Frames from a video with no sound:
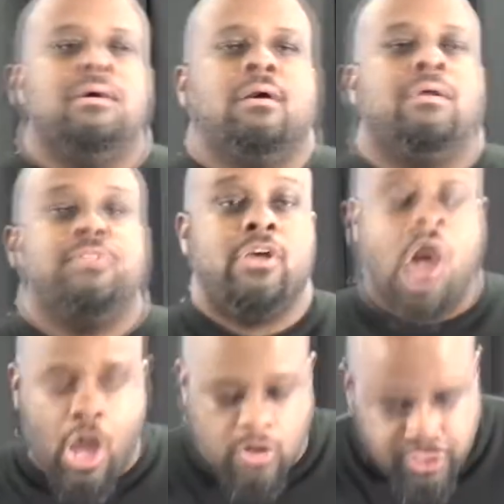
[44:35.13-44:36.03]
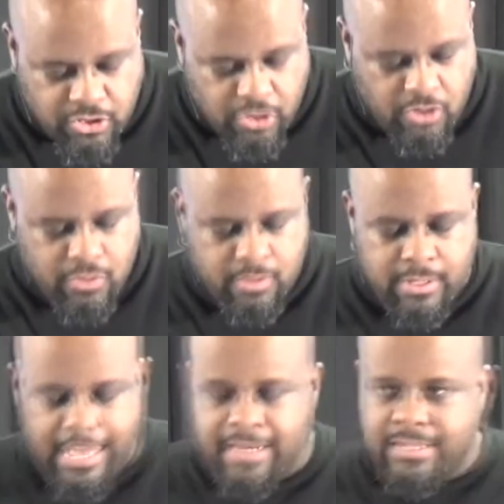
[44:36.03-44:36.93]
on the altar
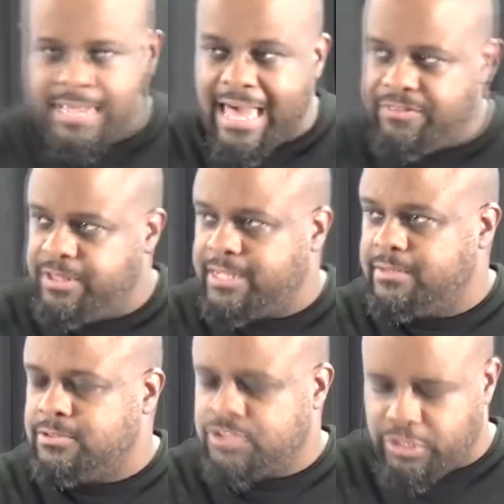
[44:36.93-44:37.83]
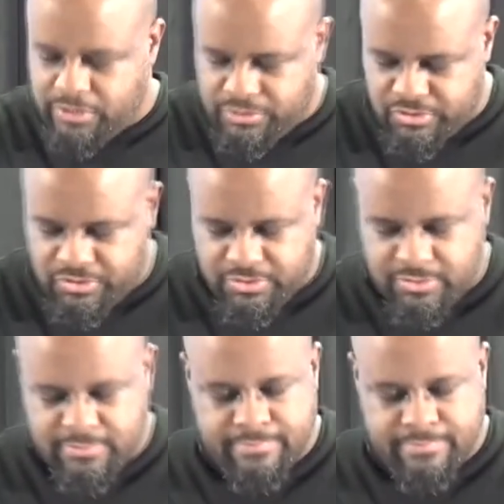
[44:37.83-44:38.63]
at a Catholic church.